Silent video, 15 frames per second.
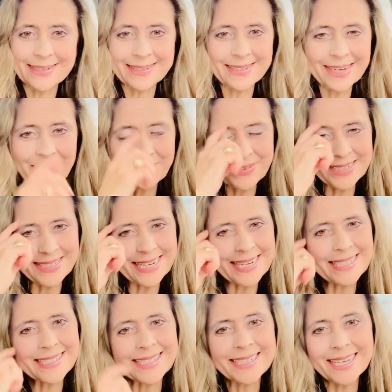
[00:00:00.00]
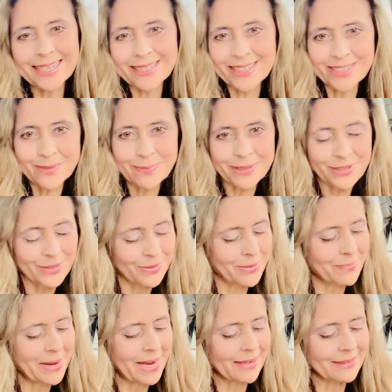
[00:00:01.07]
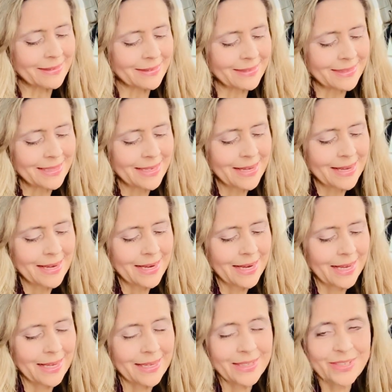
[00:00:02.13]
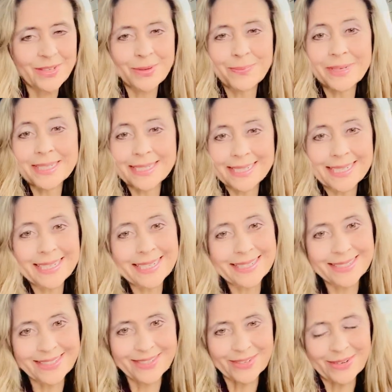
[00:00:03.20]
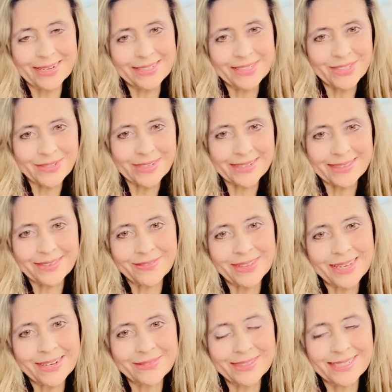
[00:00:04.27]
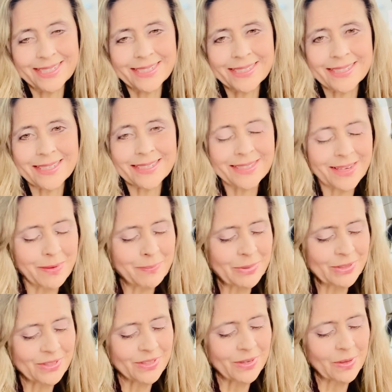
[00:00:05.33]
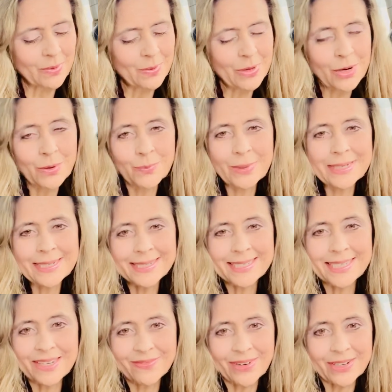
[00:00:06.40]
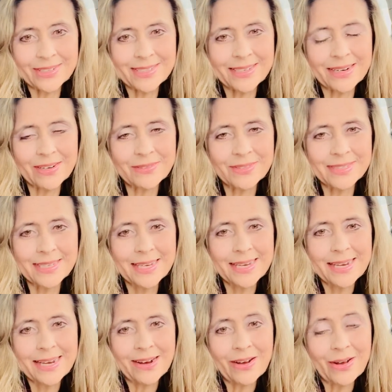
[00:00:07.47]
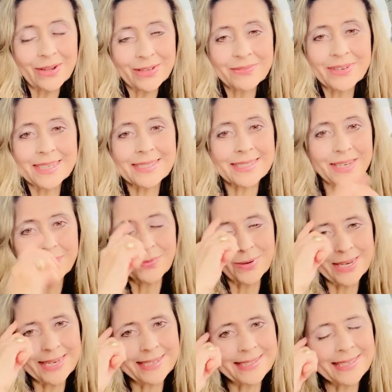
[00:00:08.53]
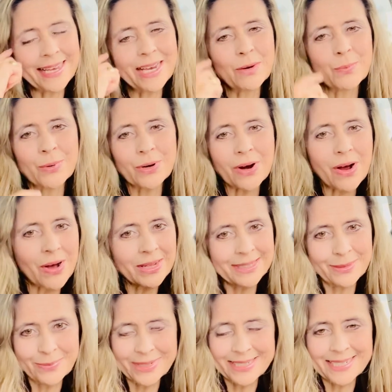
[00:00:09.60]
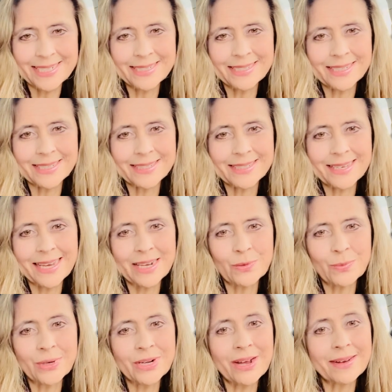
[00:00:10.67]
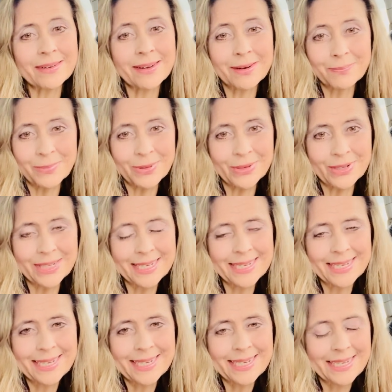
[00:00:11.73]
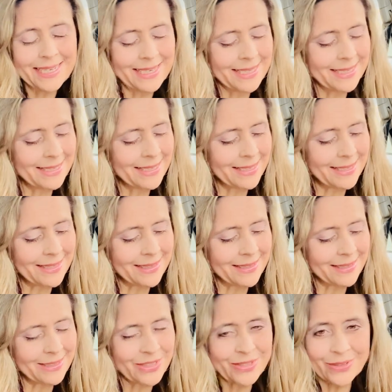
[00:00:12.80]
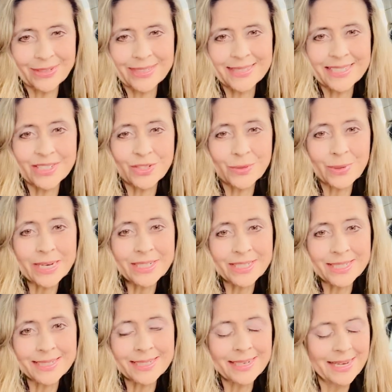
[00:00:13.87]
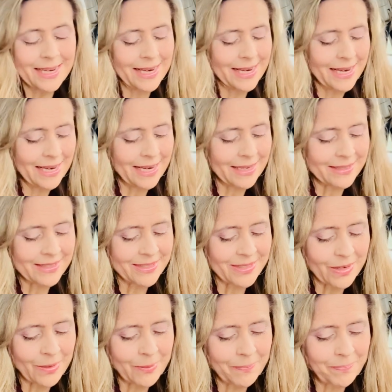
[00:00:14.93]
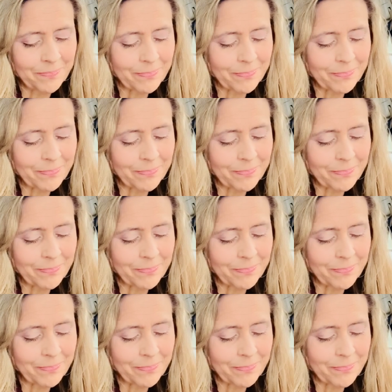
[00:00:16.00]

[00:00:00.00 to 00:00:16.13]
every day is a daily spiritual battle, and humility is the greatest strength of love. And Jesus is humble, so we deceive ourselves, all of us, if we say we're all in with Jesus and we're not humble in a certain situation. And so,